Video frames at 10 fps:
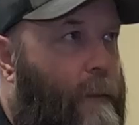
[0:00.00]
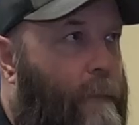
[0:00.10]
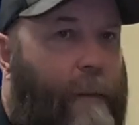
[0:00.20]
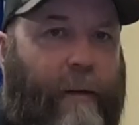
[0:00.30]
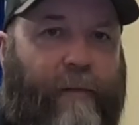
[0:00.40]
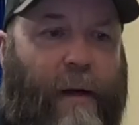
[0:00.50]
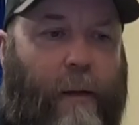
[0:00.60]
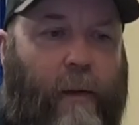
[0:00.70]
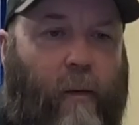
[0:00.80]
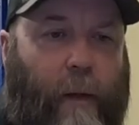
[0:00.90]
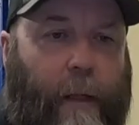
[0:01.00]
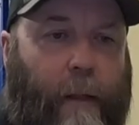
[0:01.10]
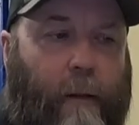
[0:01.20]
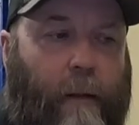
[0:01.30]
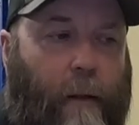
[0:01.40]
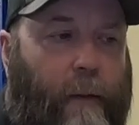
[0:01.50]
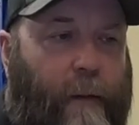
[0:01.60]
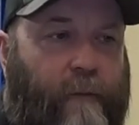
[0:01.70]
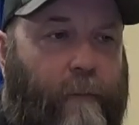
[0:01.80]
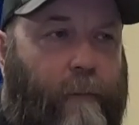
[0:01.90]
maybe the following week I'll
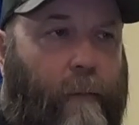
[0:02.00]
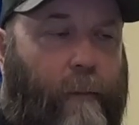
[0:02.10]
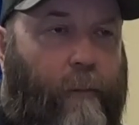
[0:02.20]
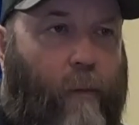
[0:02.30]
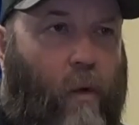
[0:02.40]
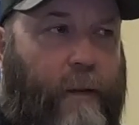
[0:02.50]
get some more